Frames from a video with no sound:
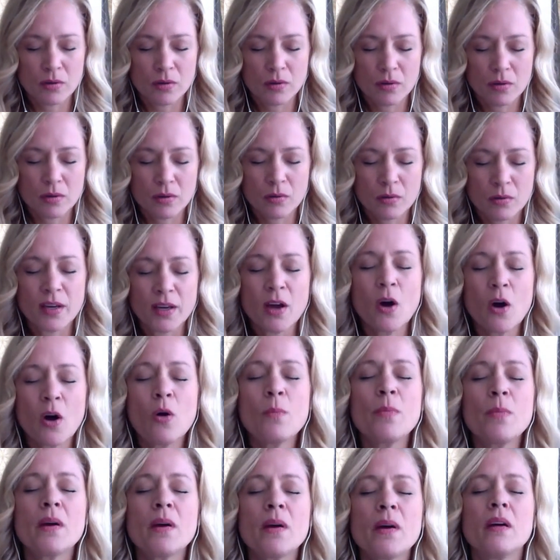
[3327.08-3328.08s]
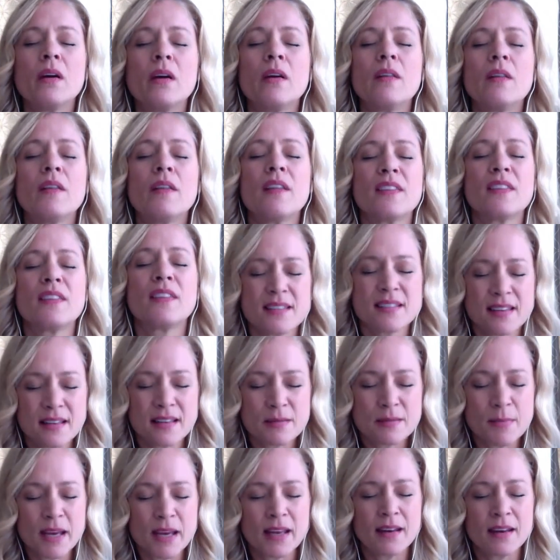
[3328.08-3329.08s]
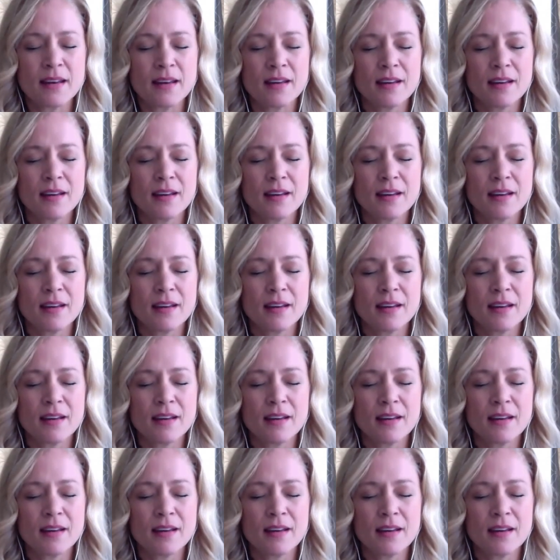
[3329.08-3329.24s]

We hope that this has made